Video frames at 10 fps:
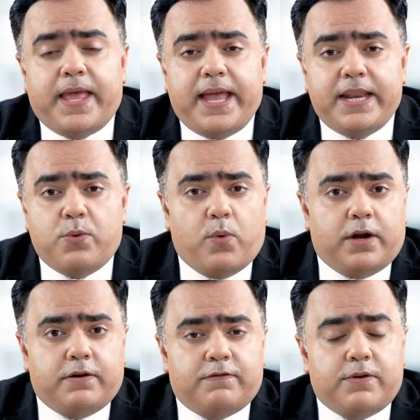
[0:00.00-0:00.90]

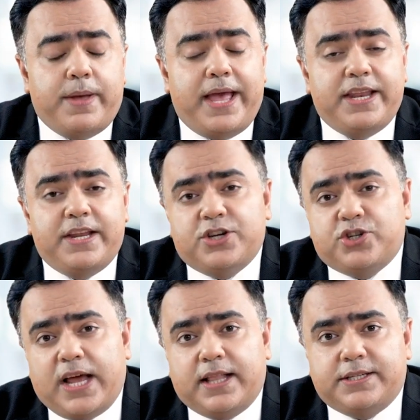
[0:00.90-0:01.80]
Anyone from any
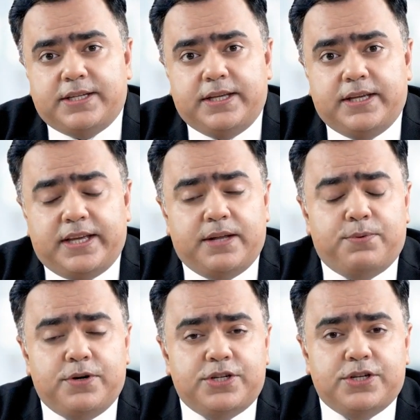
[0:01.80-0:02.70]
nationality can
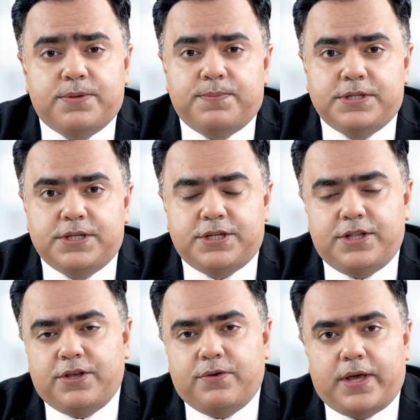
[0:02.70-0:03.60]
purchase a business in
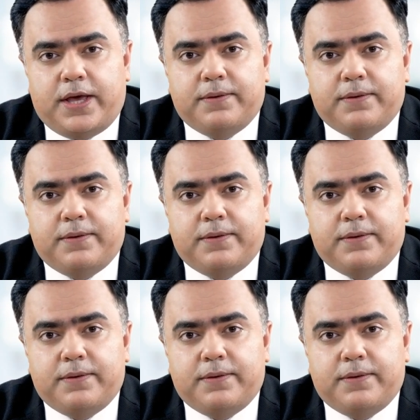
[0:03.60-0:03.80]
the UK.